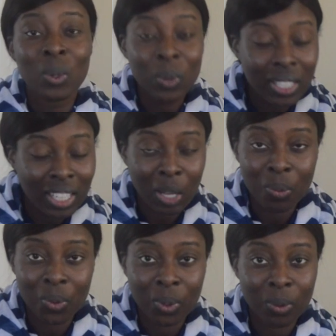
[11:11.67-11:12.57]
really
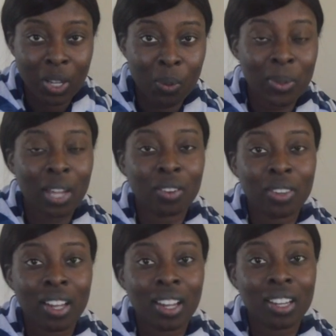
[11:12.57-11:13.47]
helpful. It would help me out a
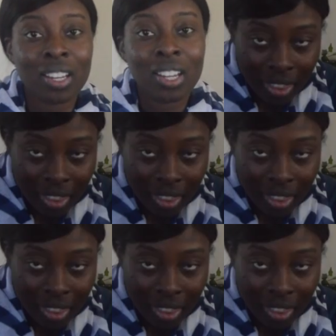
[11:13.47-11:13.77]
lot.